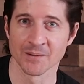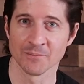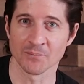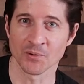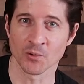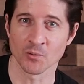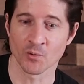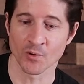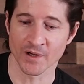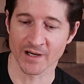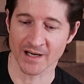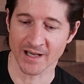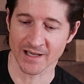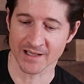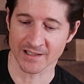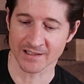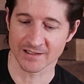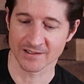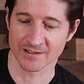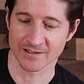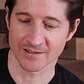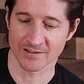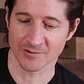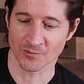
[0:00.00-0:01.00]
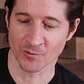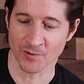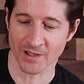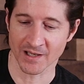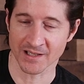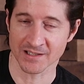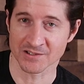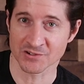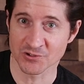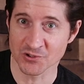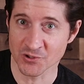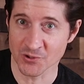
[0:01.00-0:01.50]
But when I when
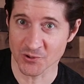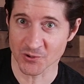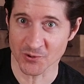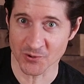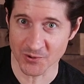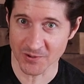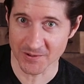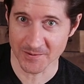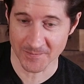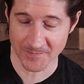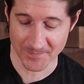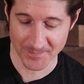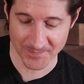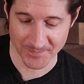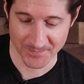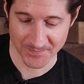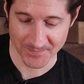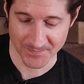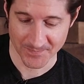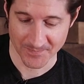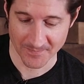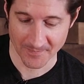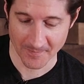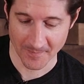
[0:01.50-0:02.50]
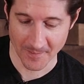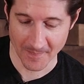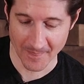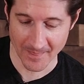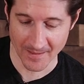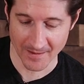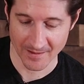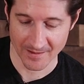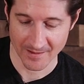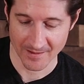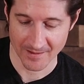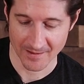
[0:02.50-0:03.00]
I do,
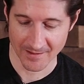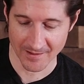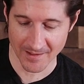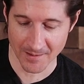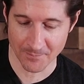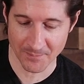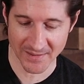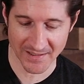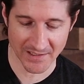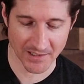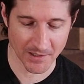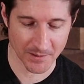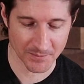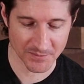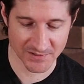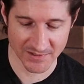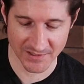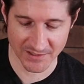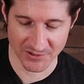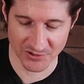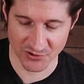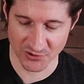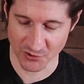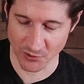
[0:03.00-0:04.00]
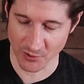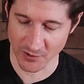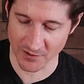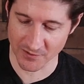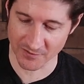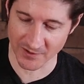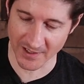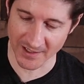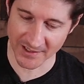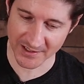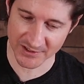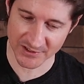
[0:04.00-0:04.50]
it becomes this sort
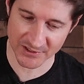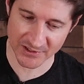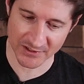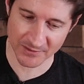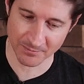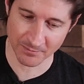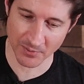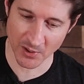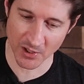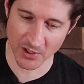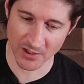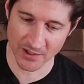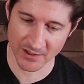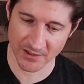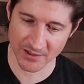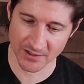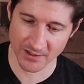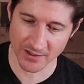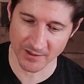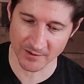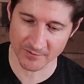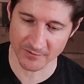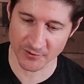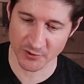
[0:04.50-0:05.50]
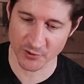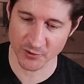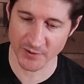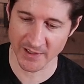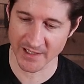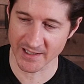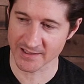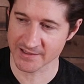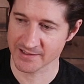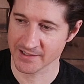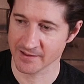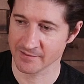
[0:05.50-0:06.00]
of like spark of
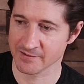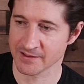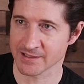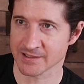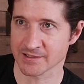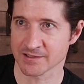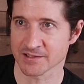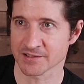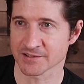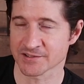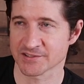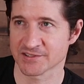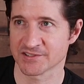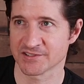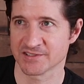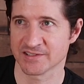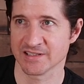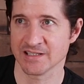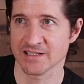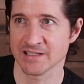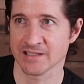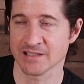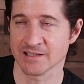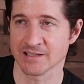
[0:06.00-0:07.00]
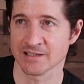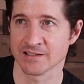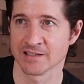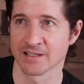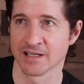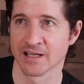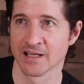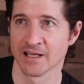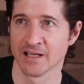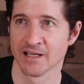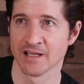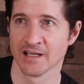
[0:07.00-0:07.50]
creativity, this seed,
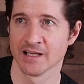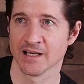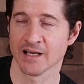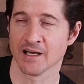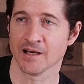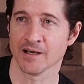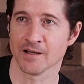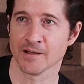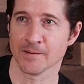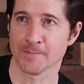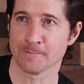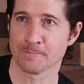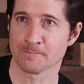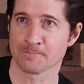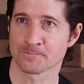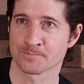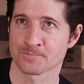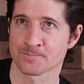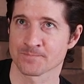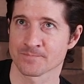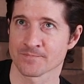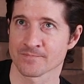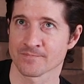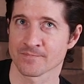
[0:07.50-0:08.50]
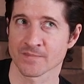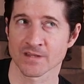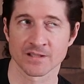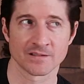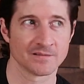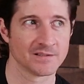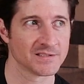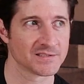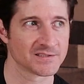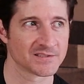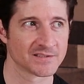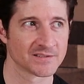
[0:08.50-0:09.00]
um,
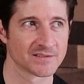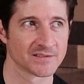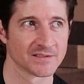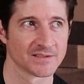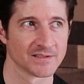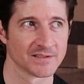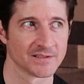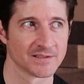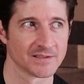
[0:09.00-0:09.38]
this